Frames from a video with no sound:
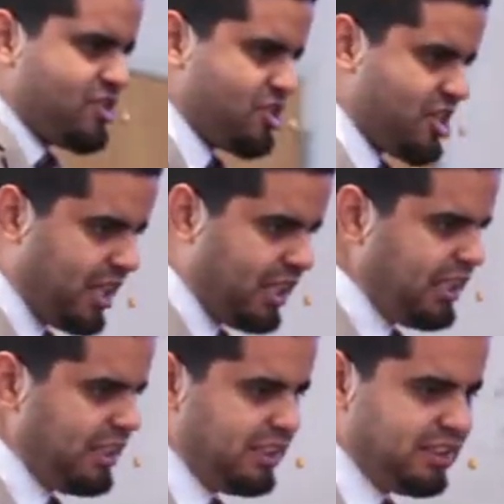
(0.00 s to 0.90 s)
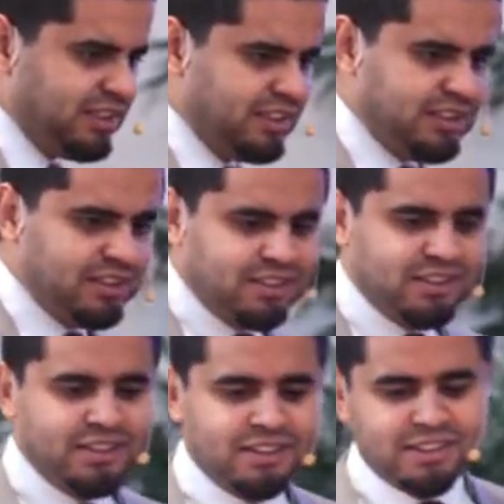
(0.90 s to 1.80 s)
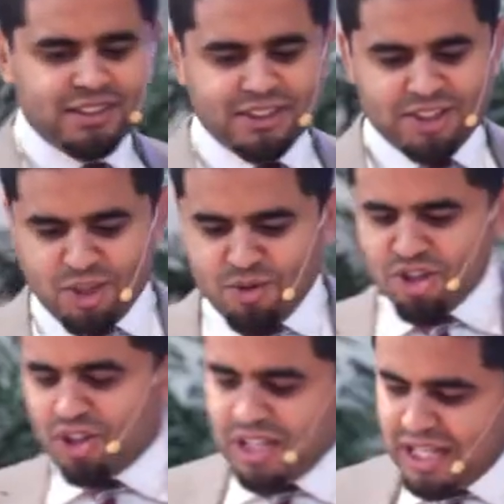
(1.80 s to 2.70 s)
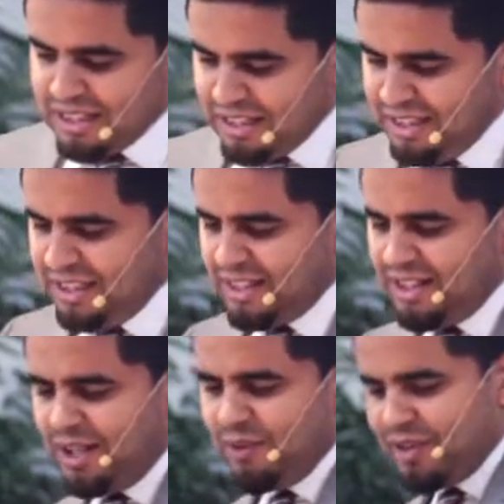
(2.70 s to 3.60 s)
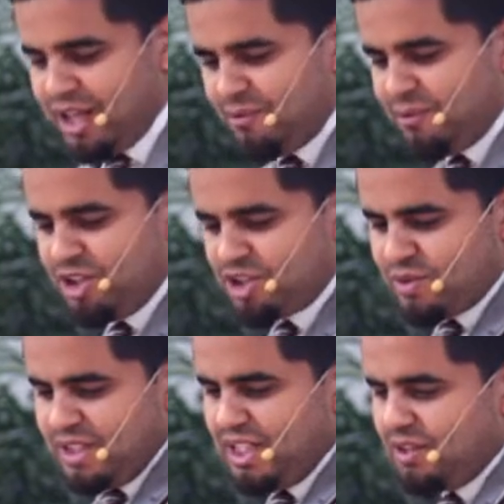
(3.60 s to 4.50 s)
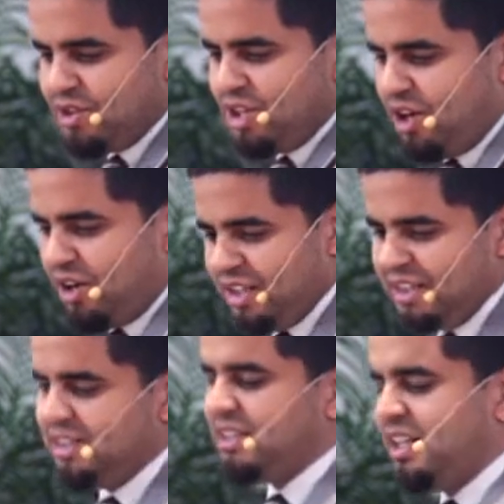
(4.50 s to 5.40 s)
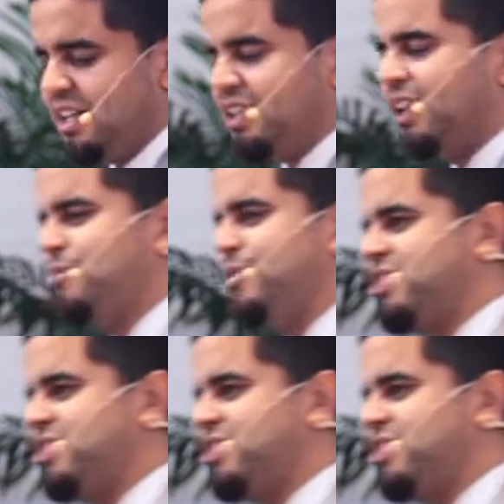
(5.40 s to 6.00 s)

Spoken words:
said, you shall not eat of every tree of the garden? Now let